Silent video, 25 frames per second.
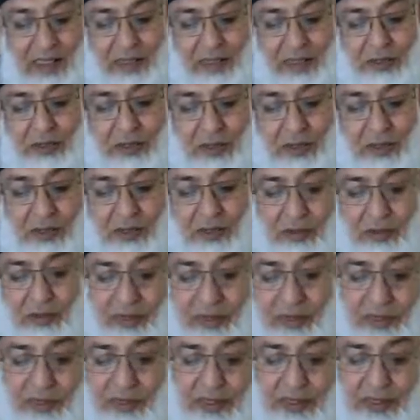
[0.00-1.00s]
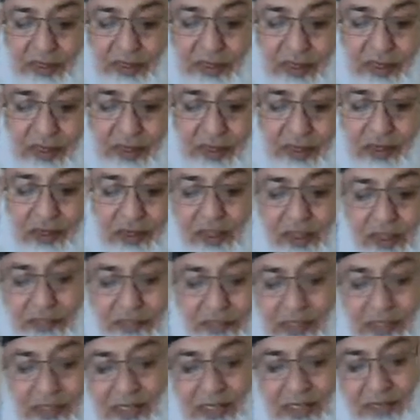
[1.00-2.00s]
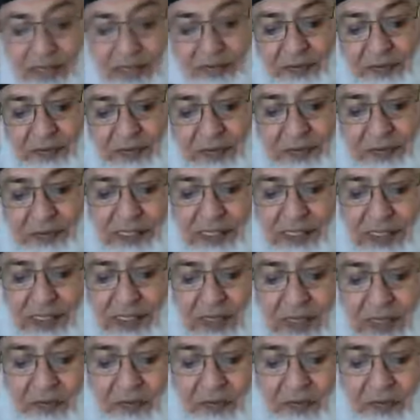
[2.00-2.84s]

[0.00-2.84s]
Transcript: So, according to section 15,